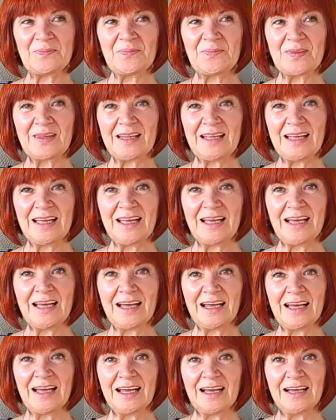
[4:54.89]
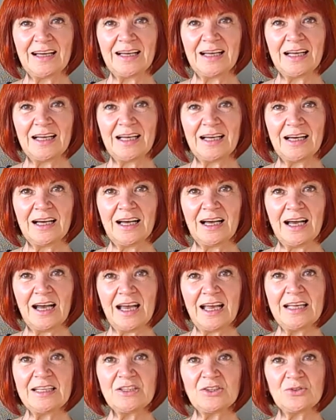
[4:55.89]
What just takes you over the top?
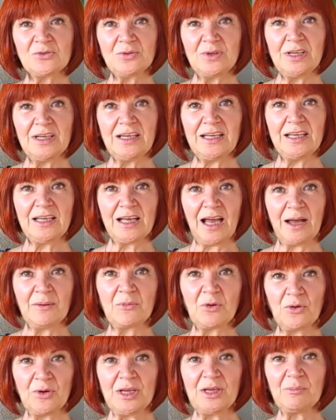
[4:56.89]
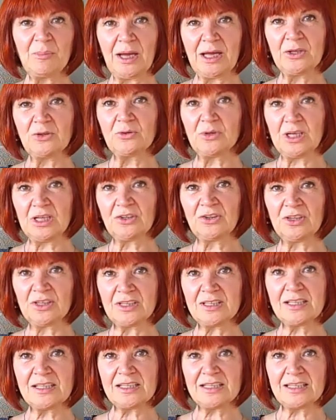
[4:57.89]
It's really, I'm going back to
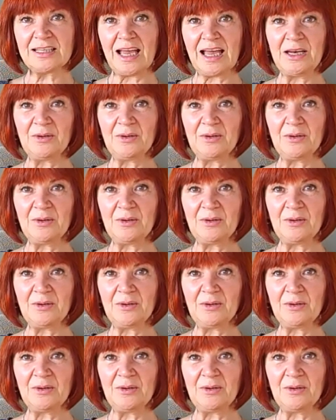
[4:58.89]
ignorance,